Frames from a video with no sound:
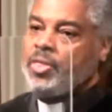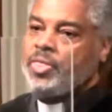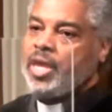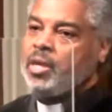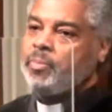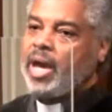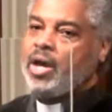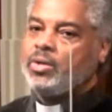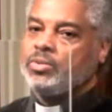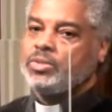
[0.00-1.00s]
think
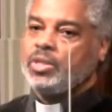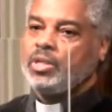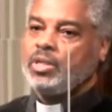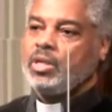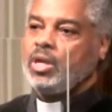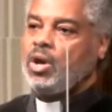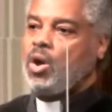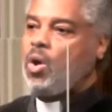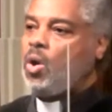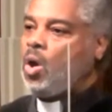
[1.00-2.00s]
about
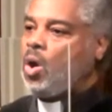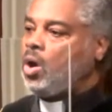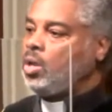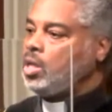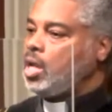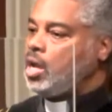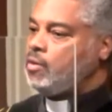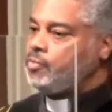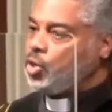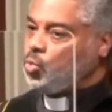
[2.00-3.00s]
all
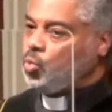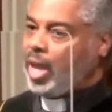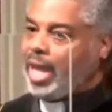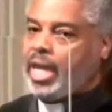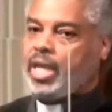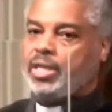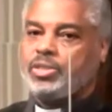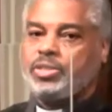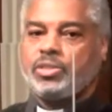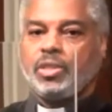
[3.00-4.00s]
of the
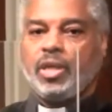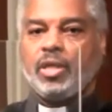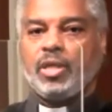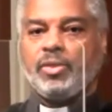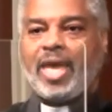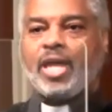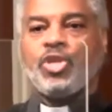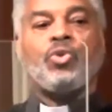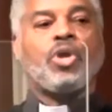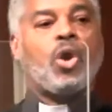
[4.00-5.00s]
ways that
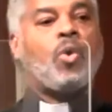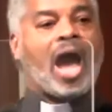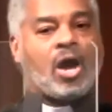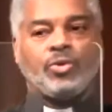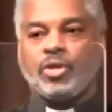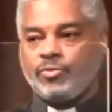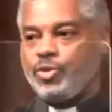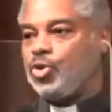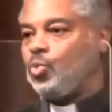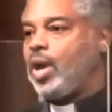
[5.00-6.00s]
you go out of
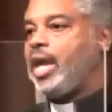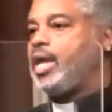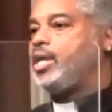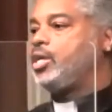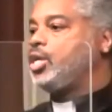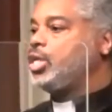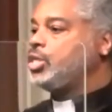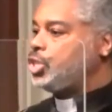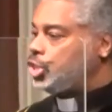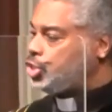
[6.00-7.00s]
your way
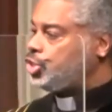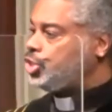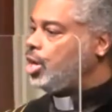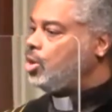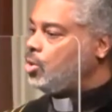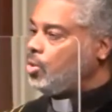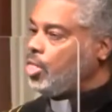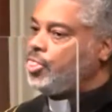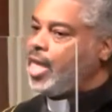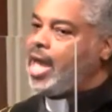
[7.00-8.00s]
to
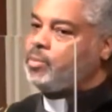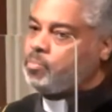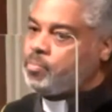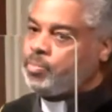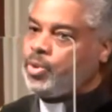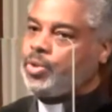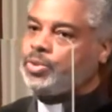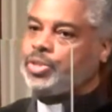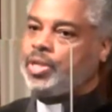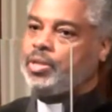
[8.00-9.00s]
show that
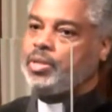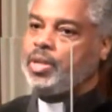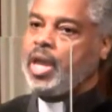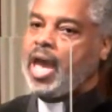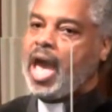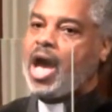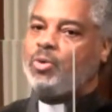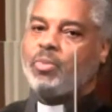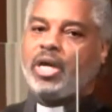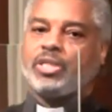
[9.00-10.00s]
person how
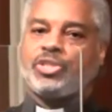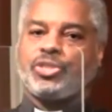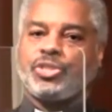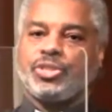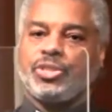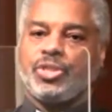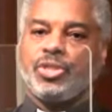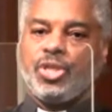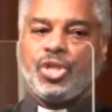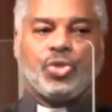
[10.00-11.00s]
much
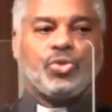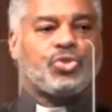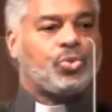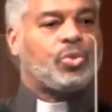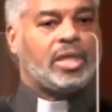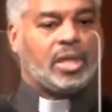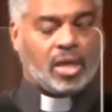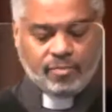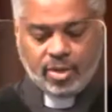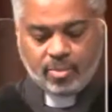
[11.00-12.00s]
you truly
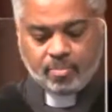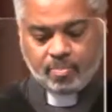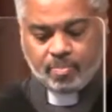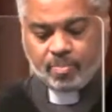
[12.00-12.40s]
love them